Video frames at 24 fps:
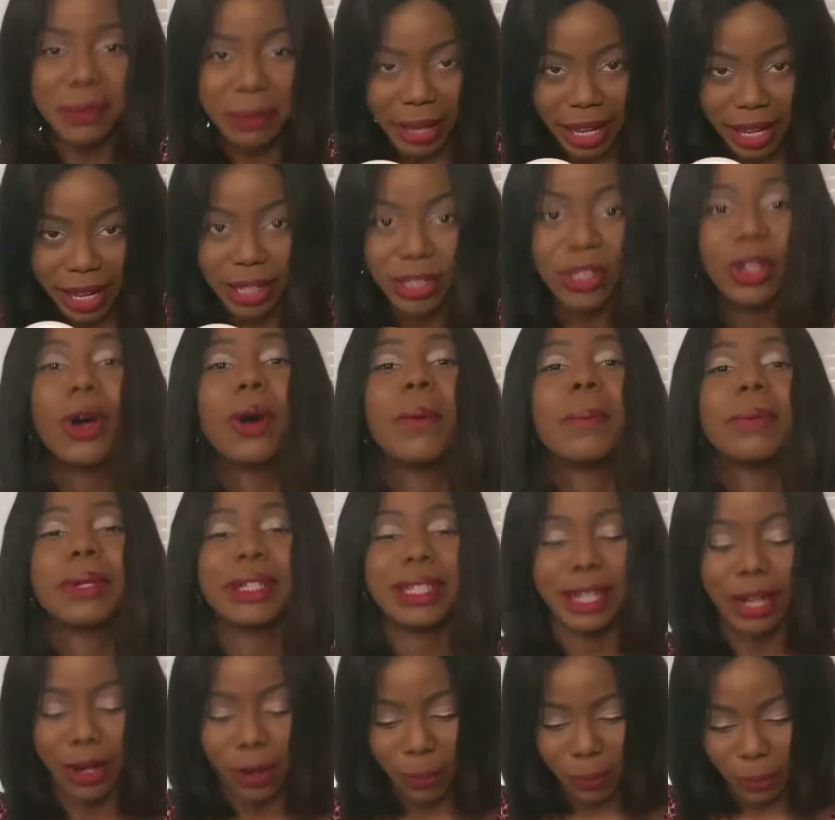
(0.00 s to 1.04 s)
my head up
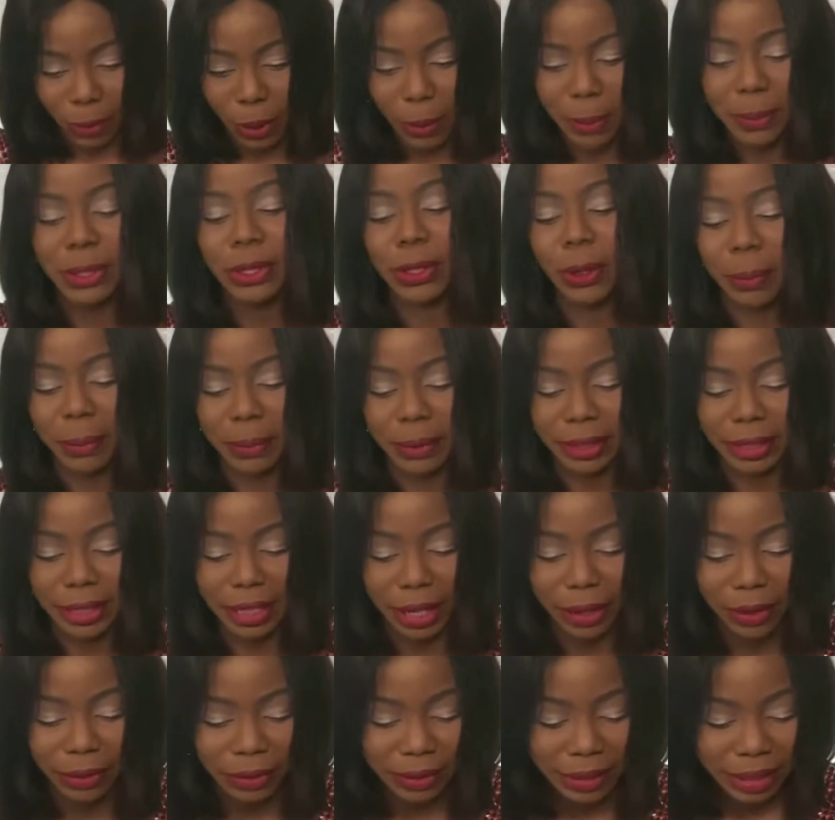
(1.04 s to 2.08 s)
and down, bobbing up and
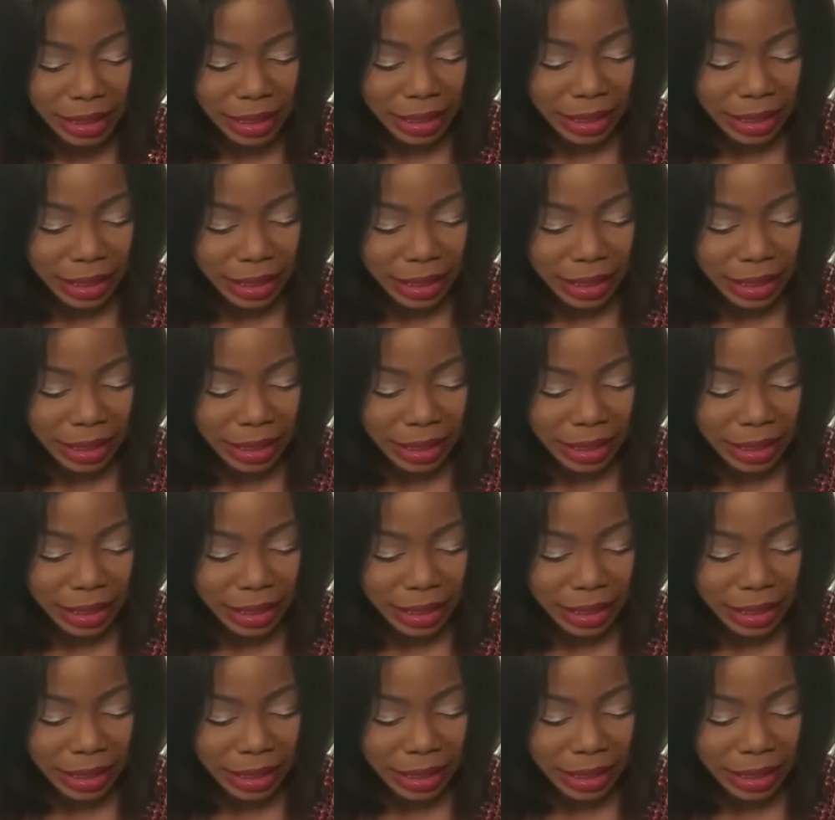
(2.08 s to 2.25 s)
down.